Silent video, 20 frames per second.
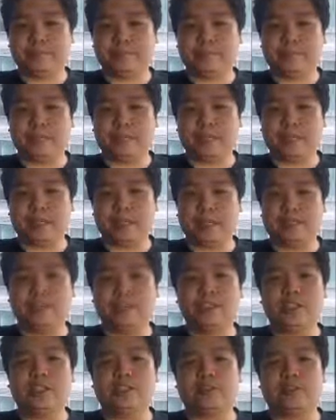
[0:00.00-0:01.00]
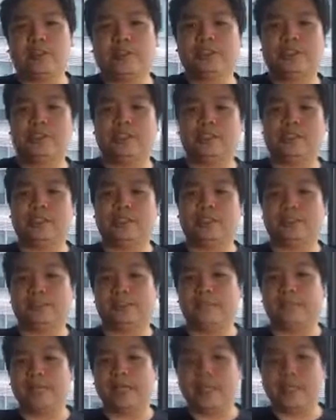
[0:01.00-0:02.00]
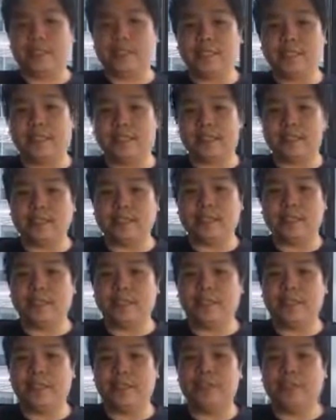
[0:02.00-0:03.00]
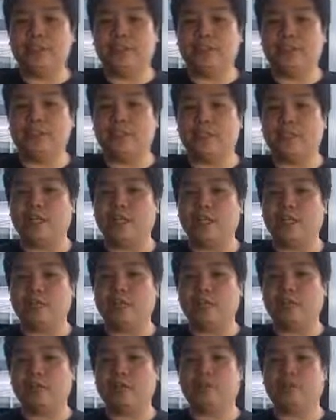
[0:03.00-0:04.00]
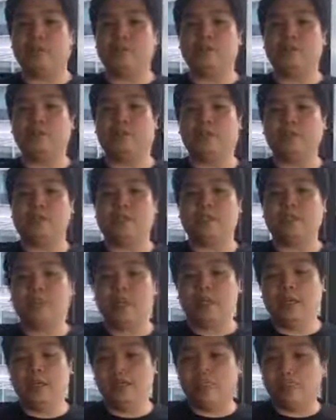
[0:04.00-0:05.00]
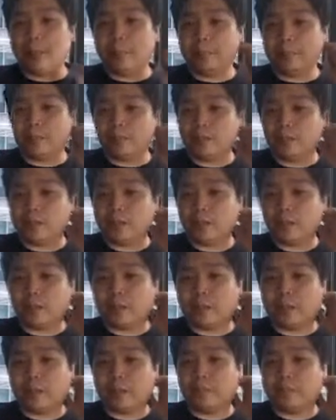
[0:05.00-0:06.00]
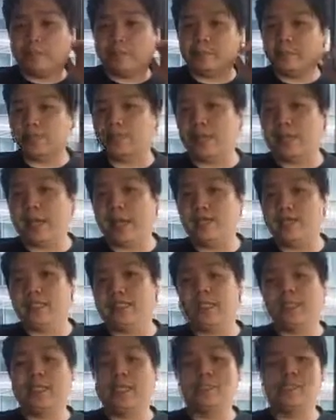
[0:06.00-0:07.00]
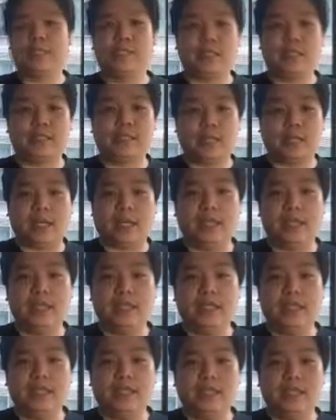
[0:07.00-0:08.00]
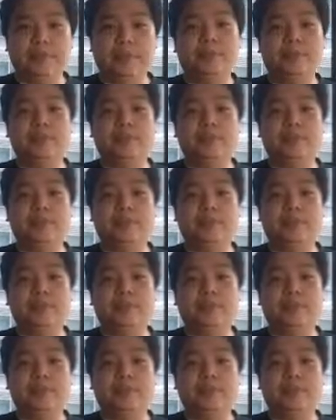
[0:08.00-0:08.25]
Okay, first question. SNS message cannot be customized by protocol type. So SNS is the simple